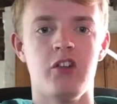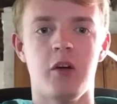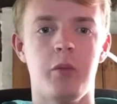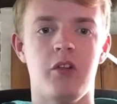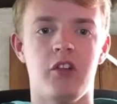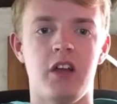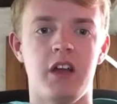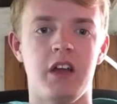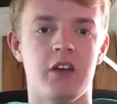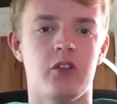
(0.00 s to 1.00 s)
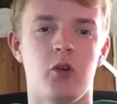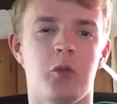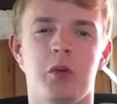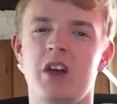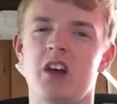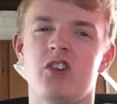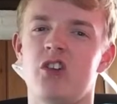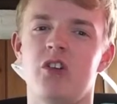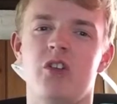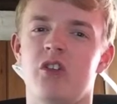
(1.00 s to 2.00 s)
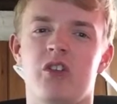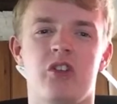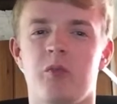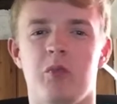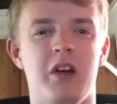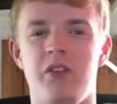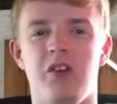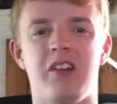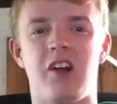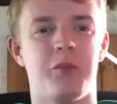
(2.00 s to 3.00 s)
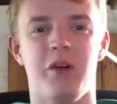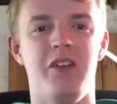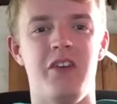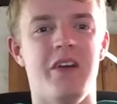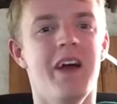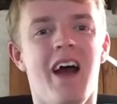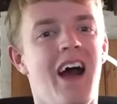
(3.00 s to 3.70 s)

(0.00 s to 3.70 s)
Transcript: Champions League sort of predictions, review/preview.